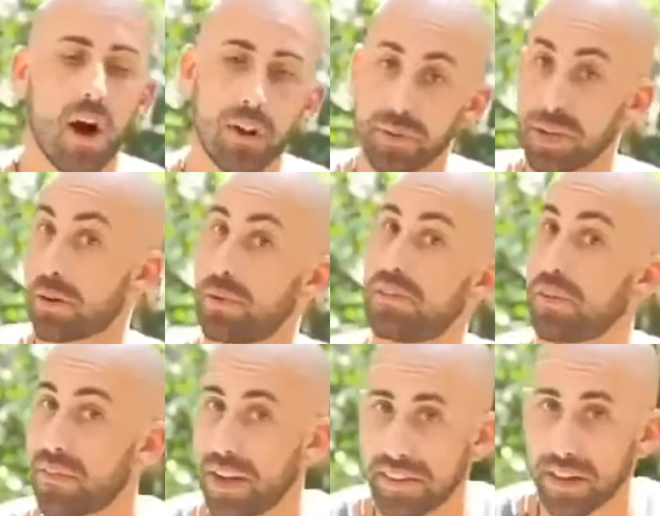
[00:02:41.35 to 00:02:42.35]
How to increase
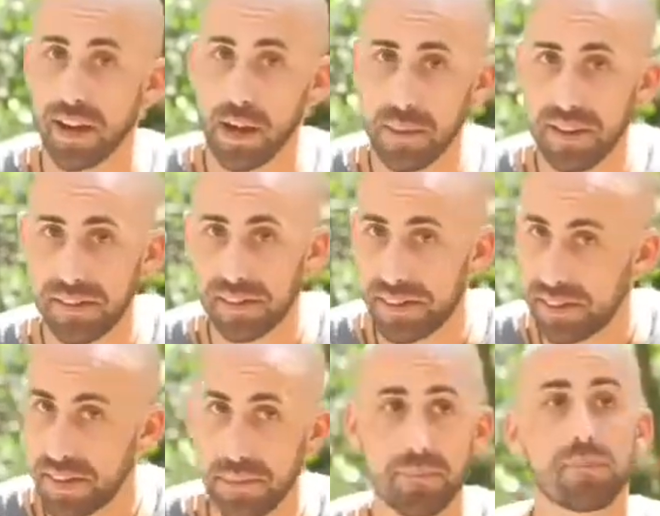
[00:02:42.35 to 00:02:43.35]
your vital
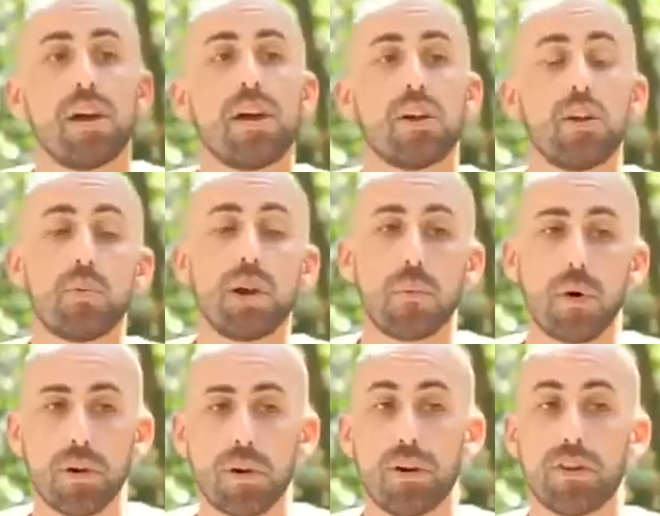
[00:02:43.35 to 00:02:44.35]
capacity? You will
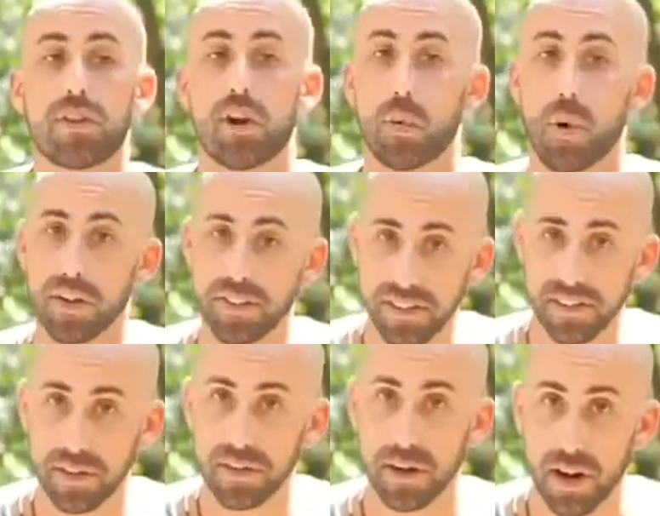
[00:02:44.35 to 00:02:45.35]
work on awareness
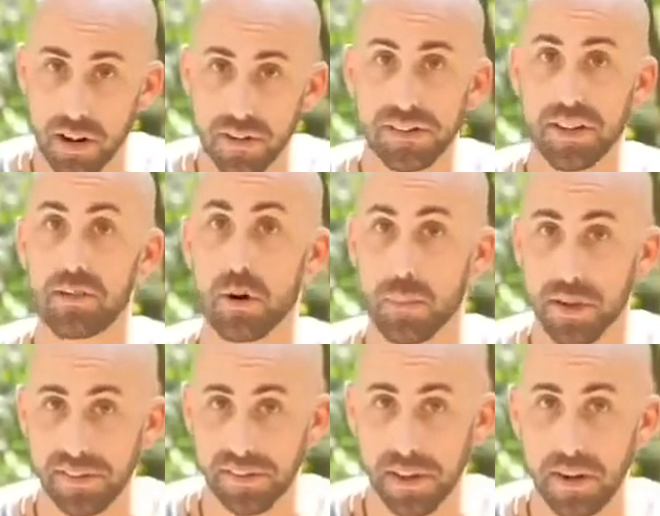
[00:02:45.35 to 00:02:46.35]
on your lungs and your
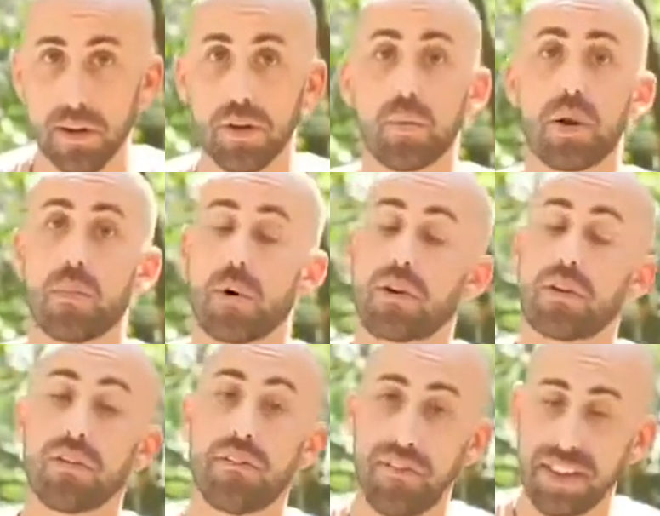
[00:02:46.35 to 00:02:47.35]
muscle, you will work
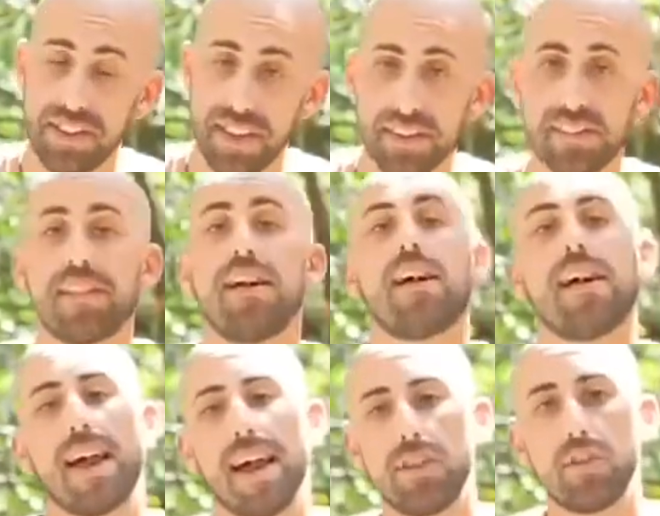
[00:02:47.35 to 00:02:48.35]
on fitness,
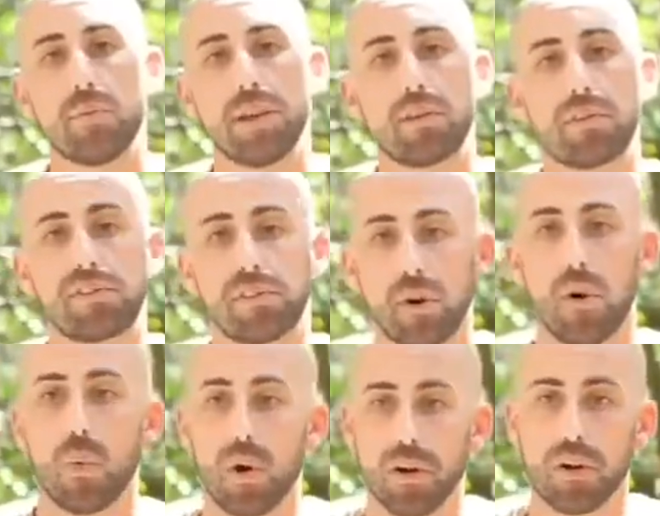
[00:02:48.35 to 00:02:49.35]
and you will also
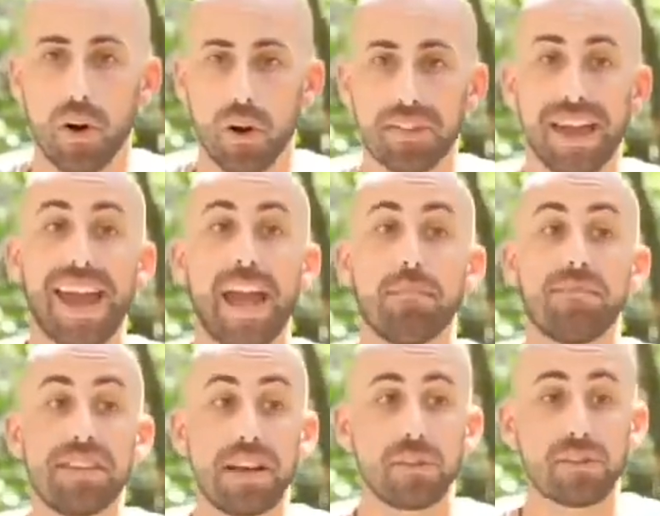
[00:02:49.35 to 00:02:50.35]
work on
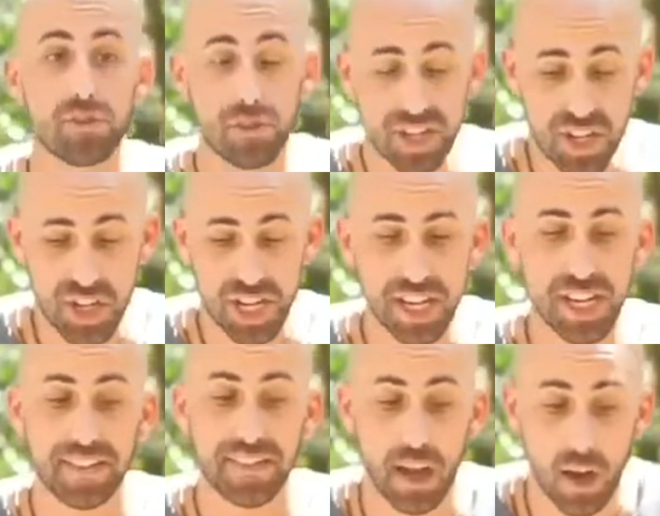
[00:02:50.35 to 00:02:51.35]
empty lung stretching
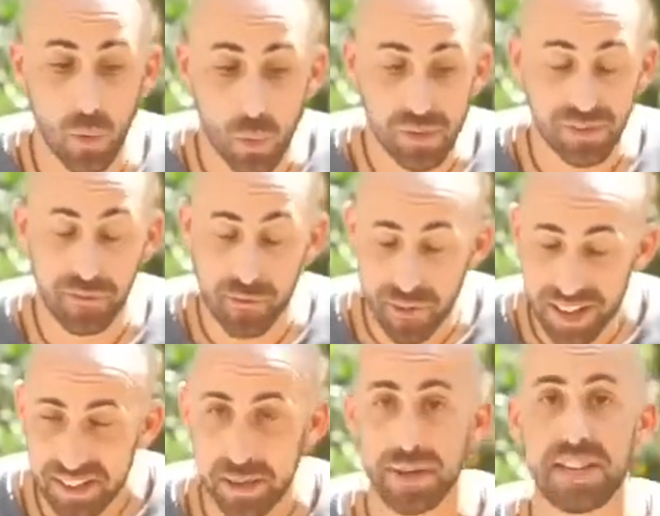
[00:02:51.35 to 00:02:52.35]
and
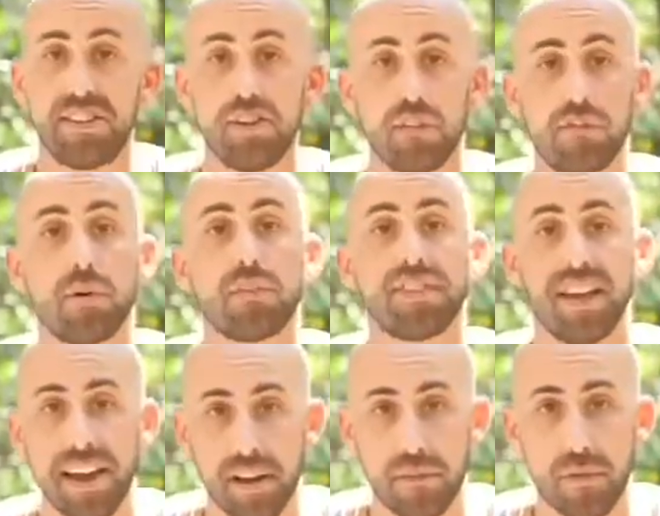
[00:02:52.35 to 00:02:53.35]
flexibility of your
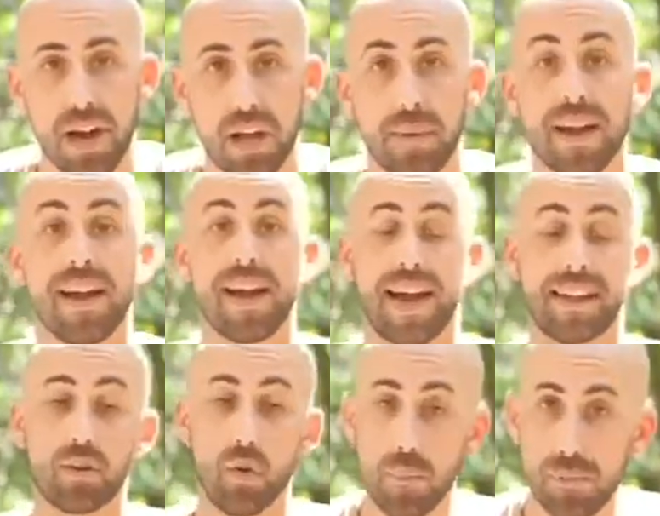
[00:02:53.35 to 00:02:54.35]
diaphragm
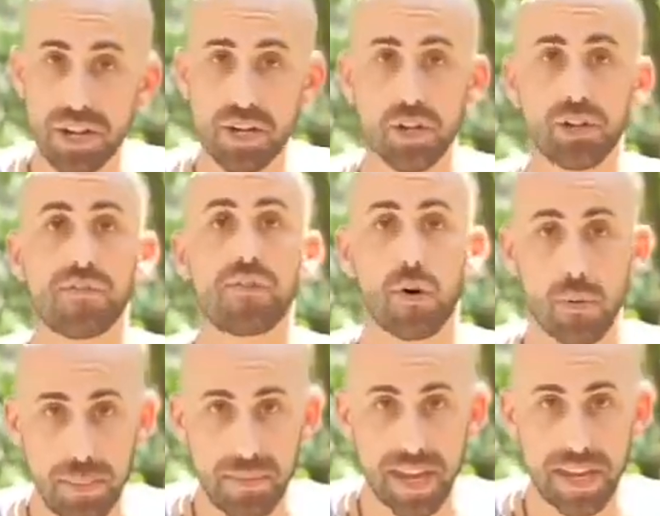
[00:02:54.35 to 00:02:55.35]
and compression of your
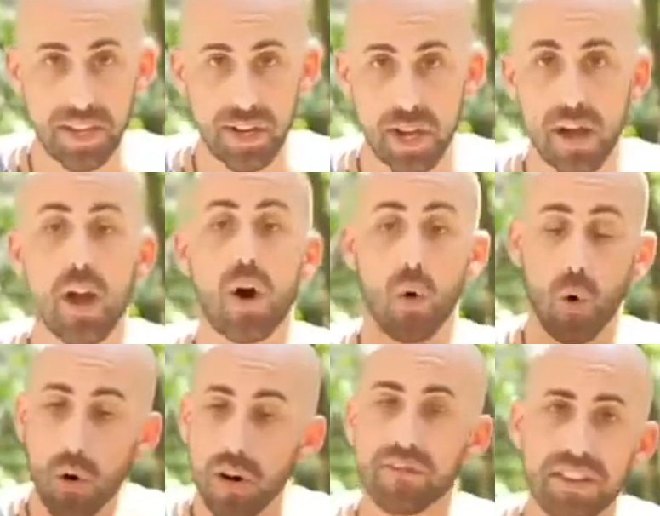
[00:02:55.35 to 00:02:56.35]
rib cage.
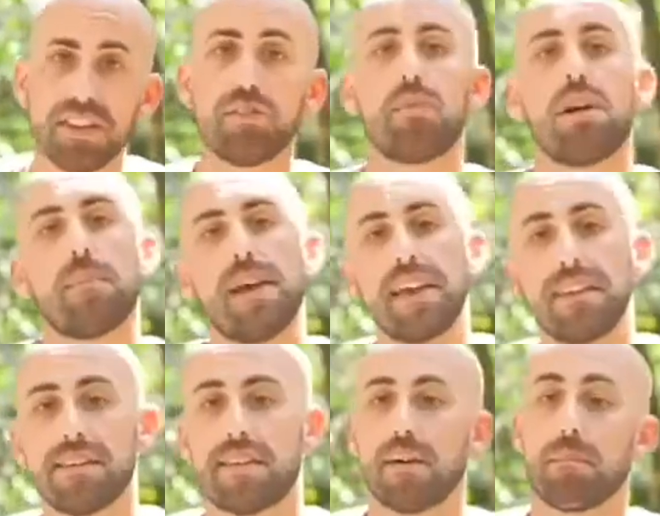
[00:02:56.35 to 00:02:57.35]
All of this will
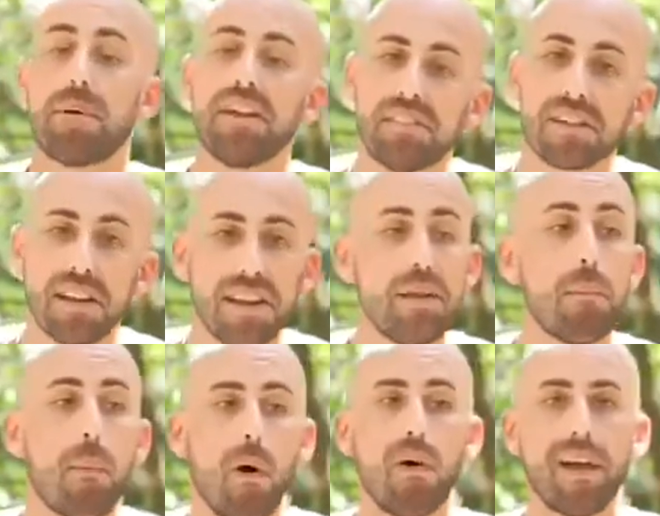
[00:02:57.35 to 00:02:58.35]
make basically
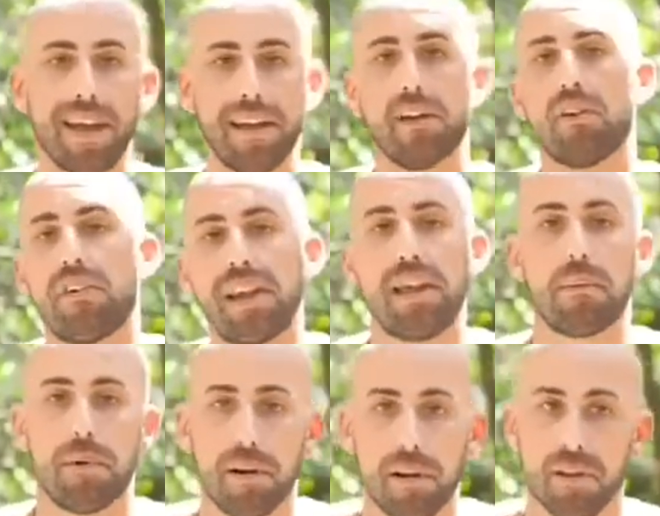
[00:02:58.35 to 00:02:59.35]
more air
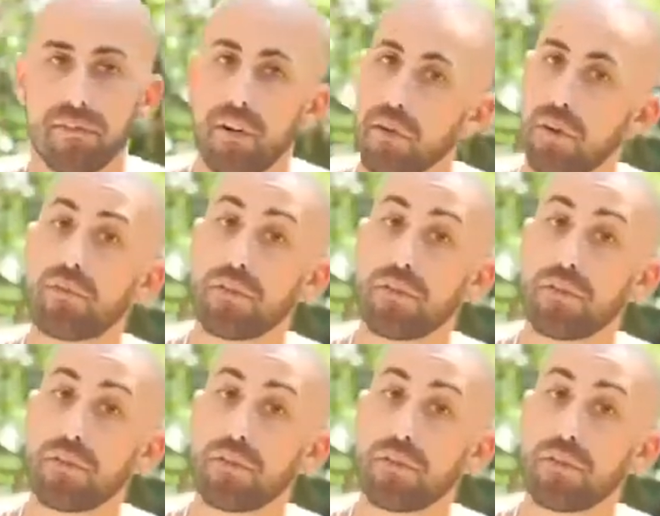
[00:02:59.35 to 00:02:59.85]
available for your